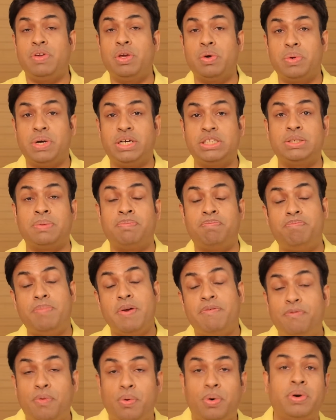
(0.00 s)
units
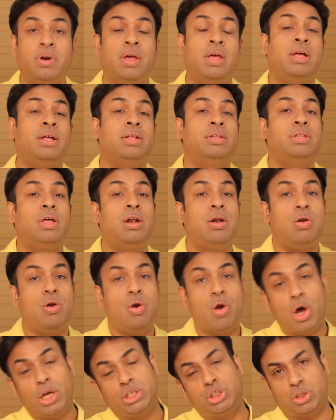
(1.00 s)
before the
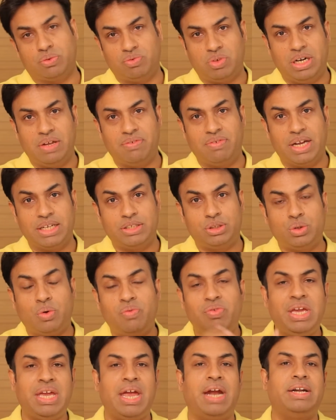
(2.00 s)
launch of the device, so
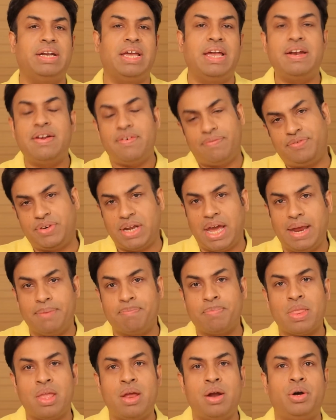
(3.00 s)
we get enough
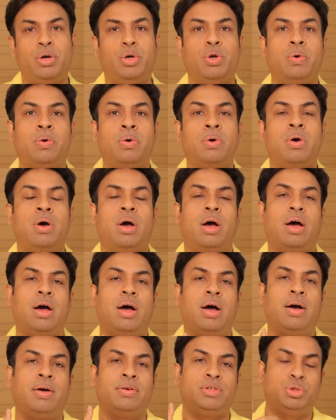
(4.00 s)
time to
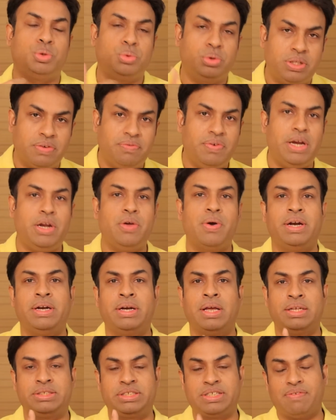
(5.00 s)
shoot the video
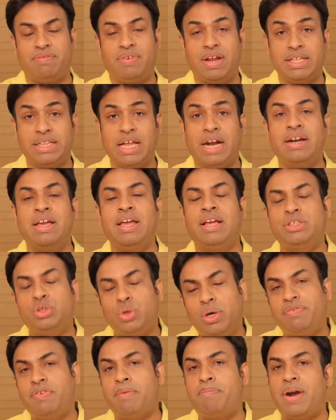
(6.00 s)
and stuff like that.
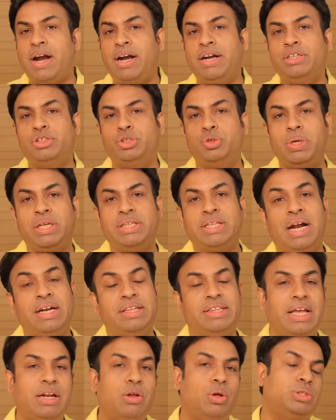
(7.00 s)
So if a brand is doing
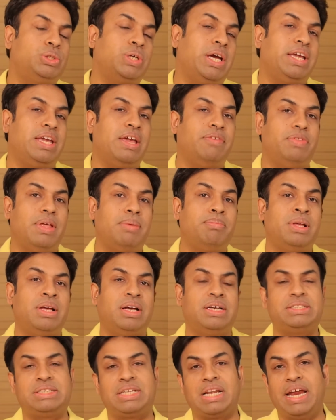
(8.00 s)
that, then also I give them
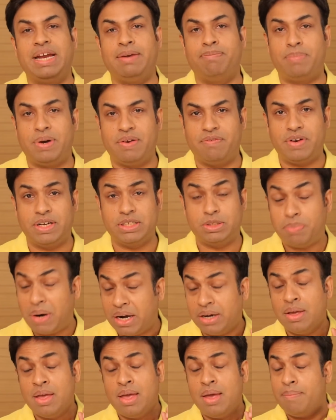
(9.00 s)
a slight preference.
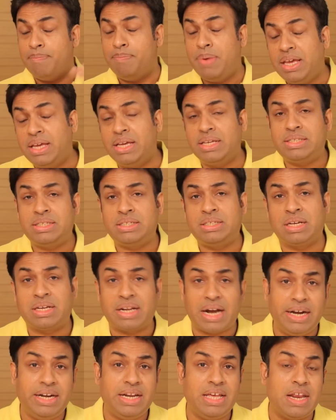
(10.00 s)
But biggest
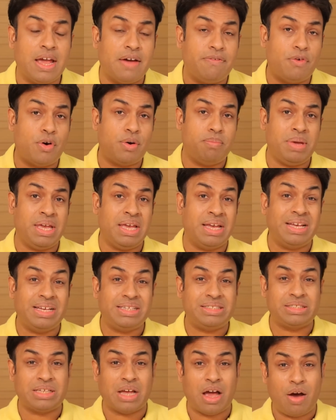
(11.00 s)
criteria for me
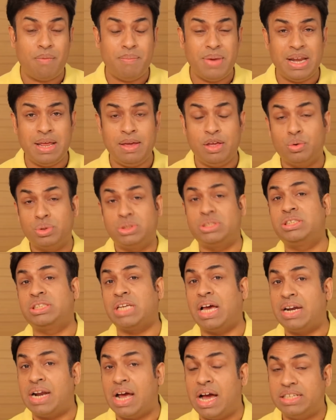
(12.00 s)
is how many users
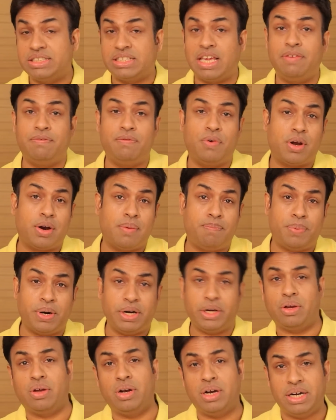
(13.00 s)
are asking for a
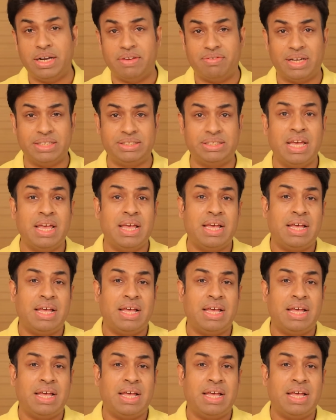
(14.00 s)
particular device.